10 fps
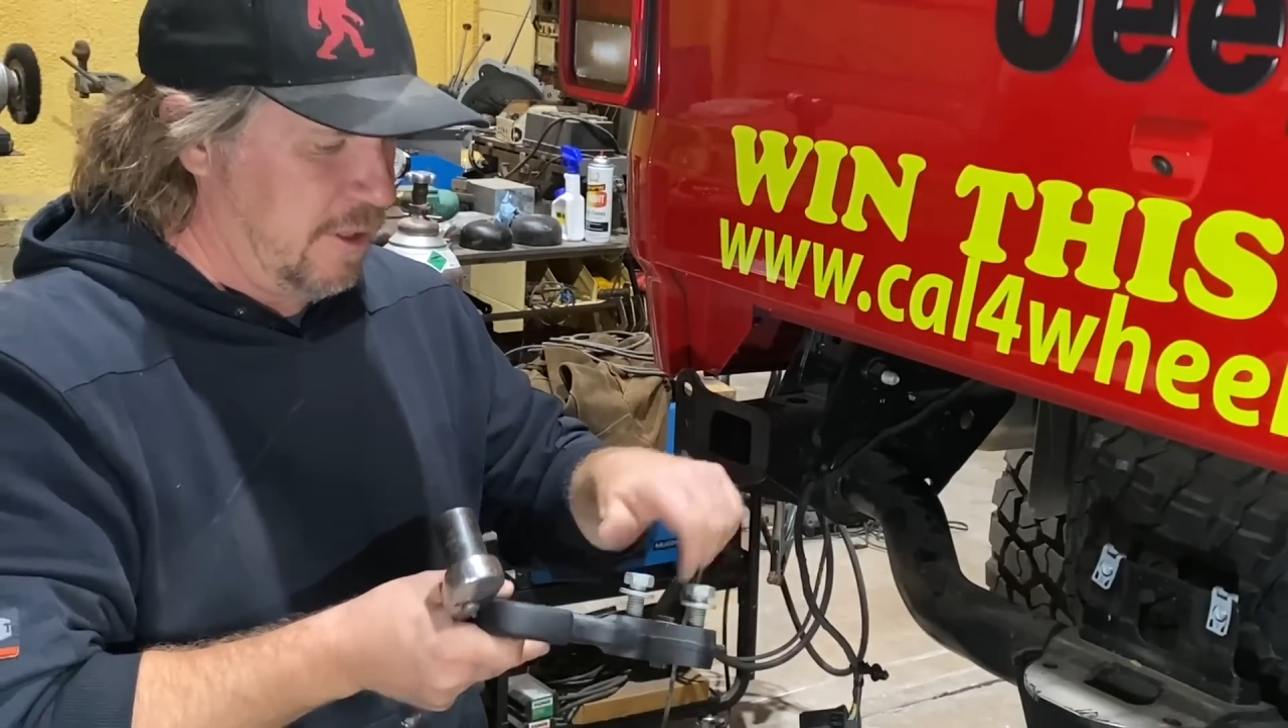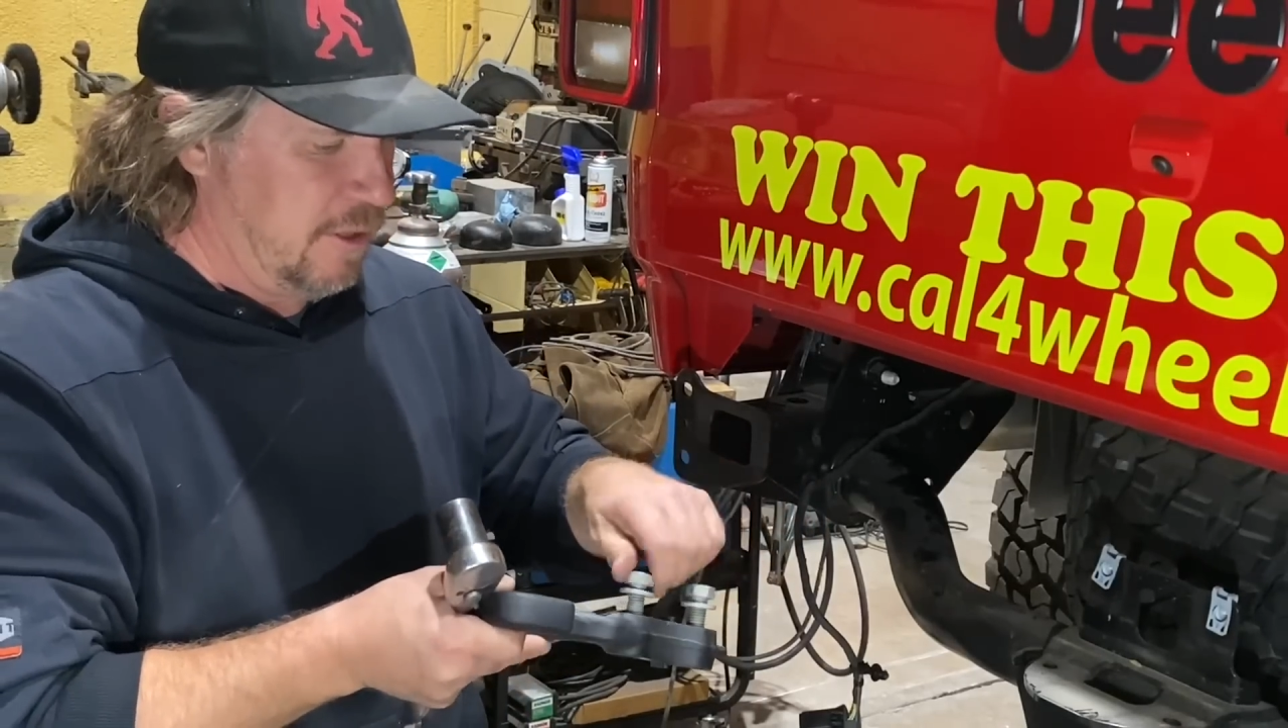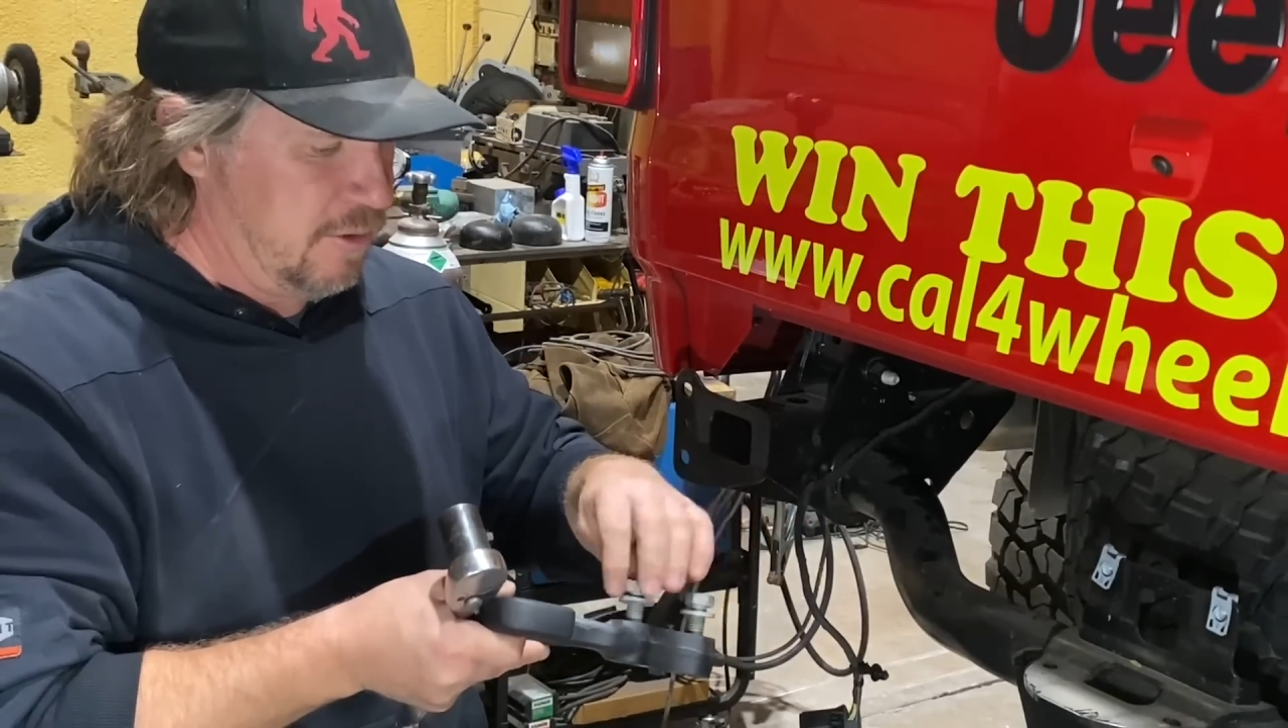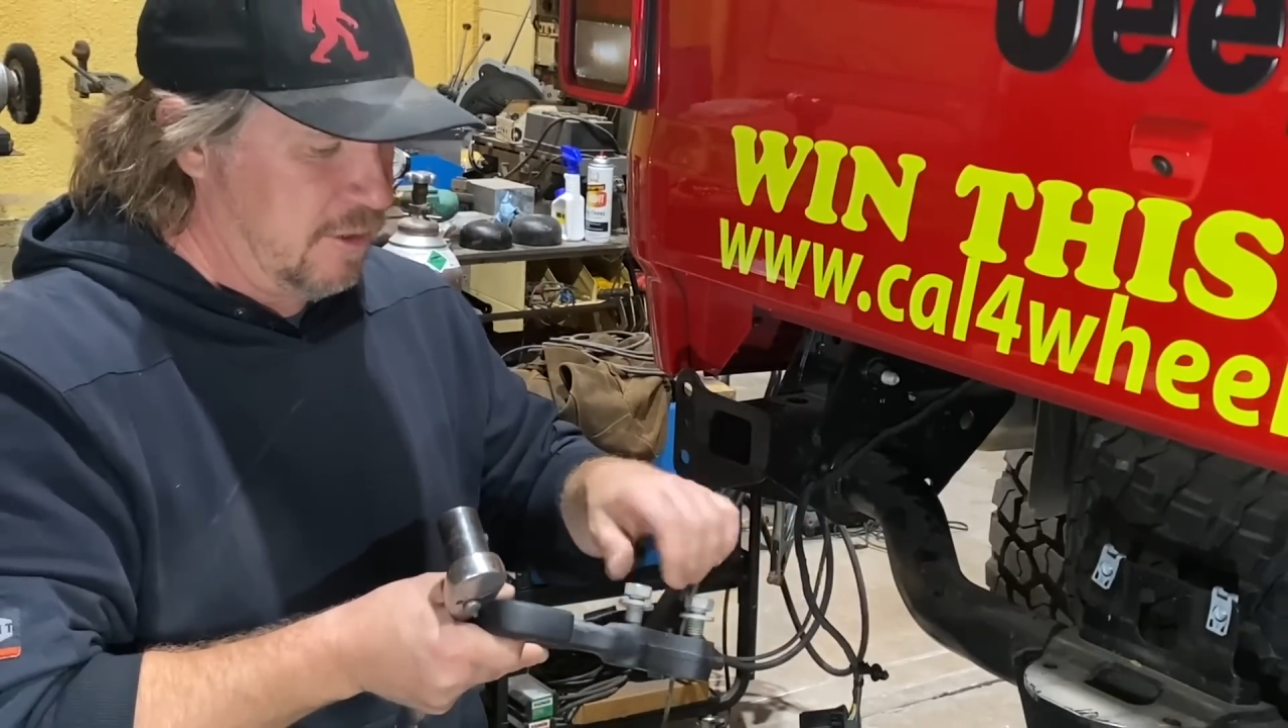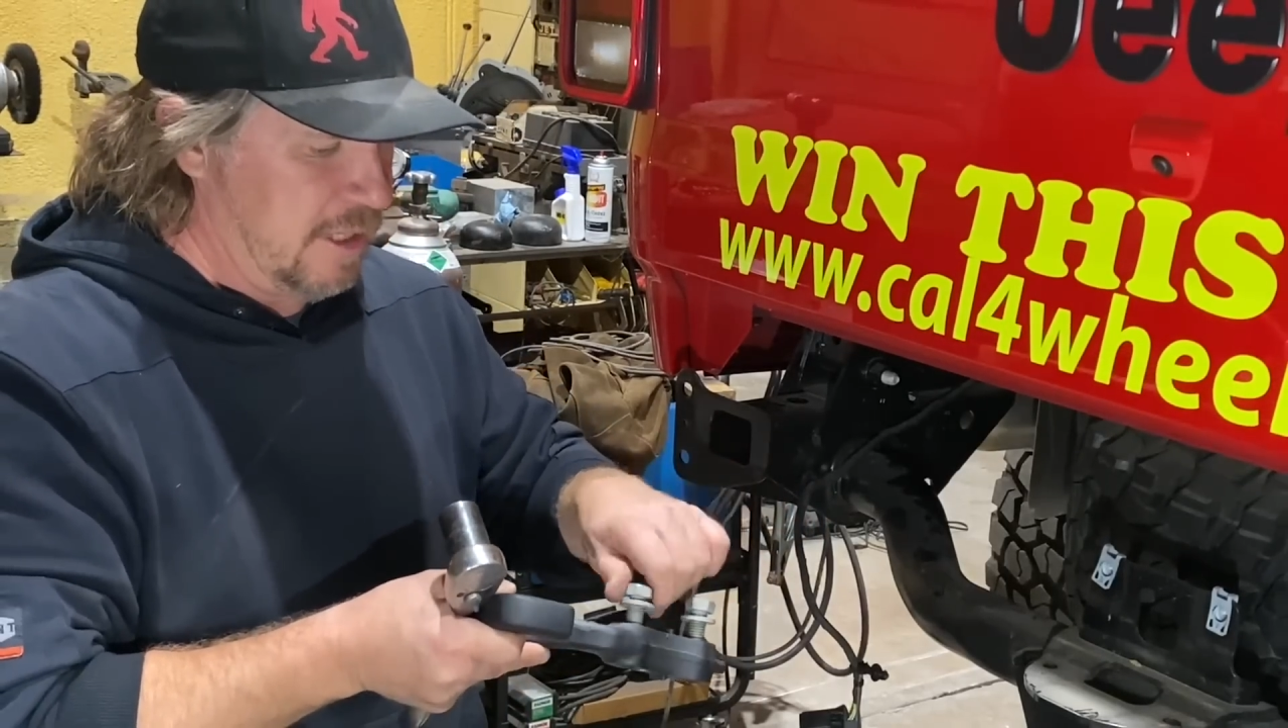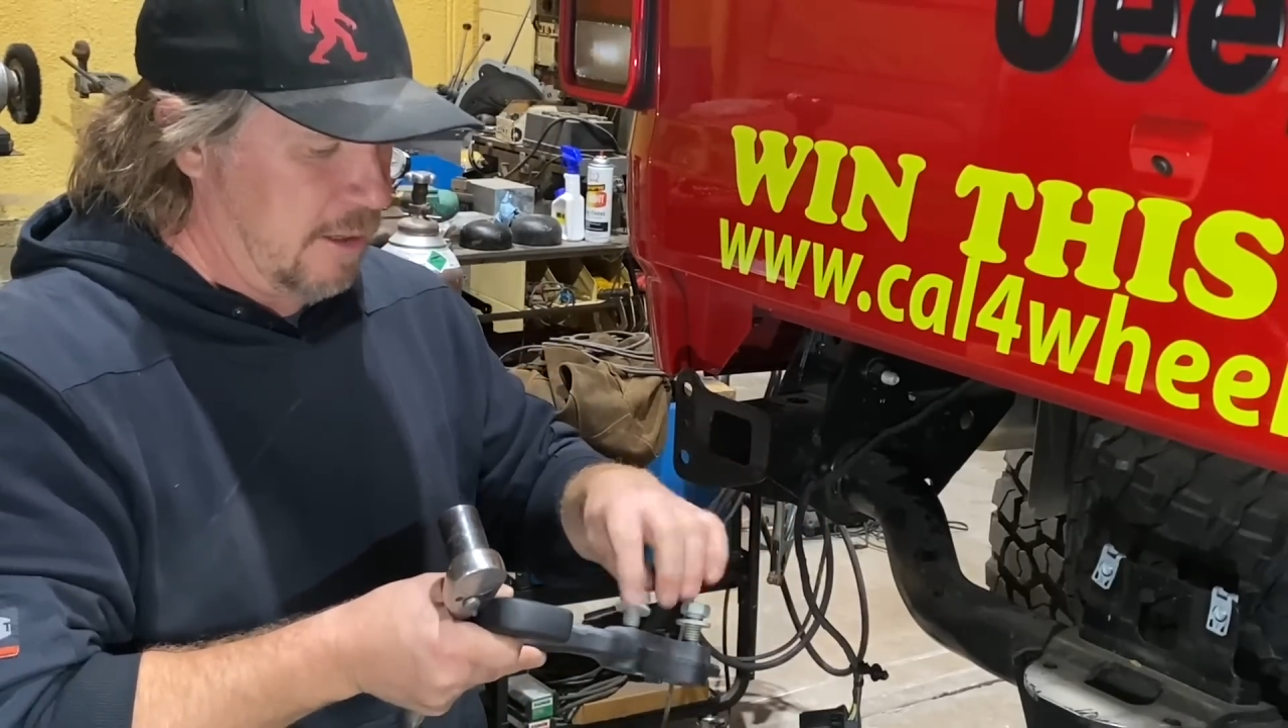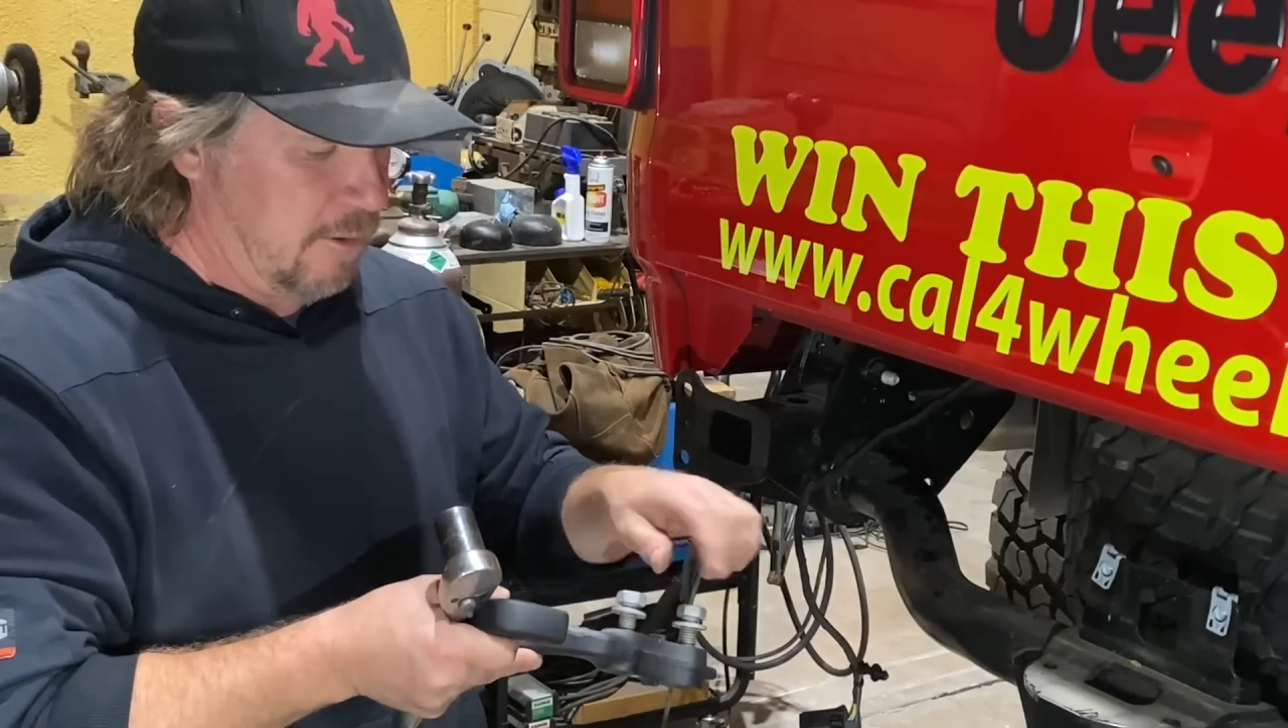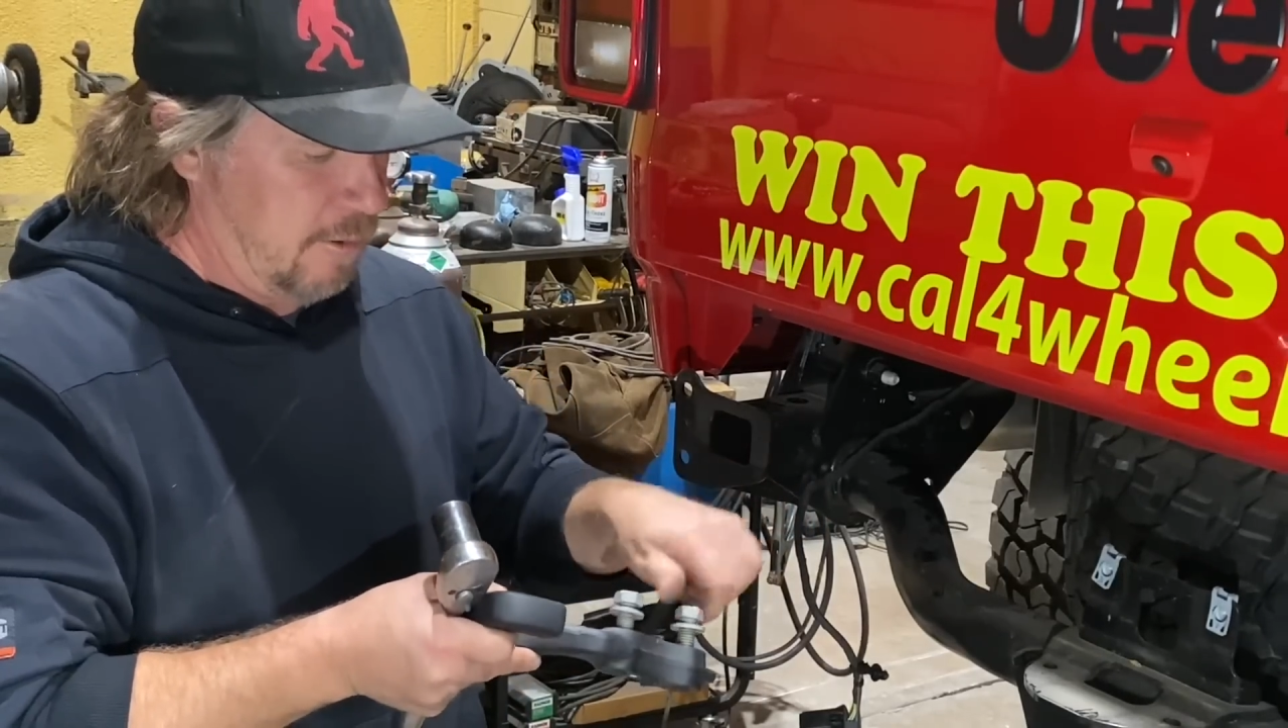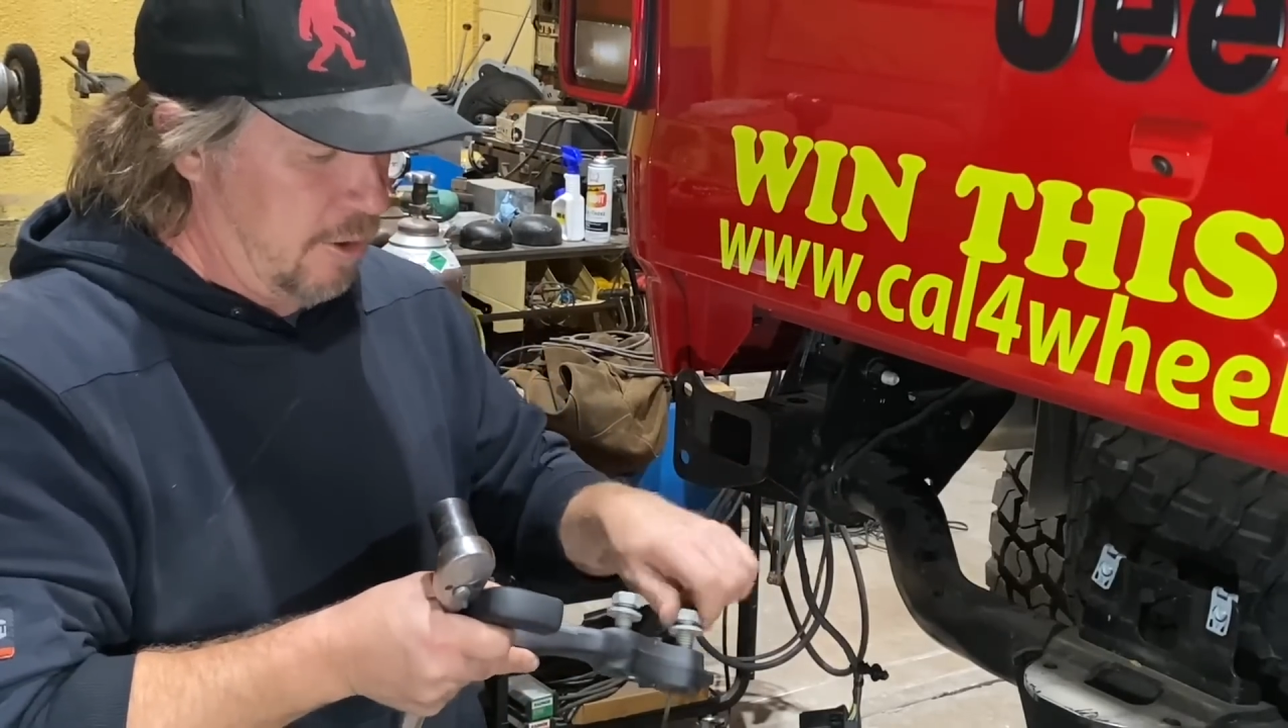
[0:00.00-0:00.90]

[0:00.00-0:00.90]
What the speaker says: can use down the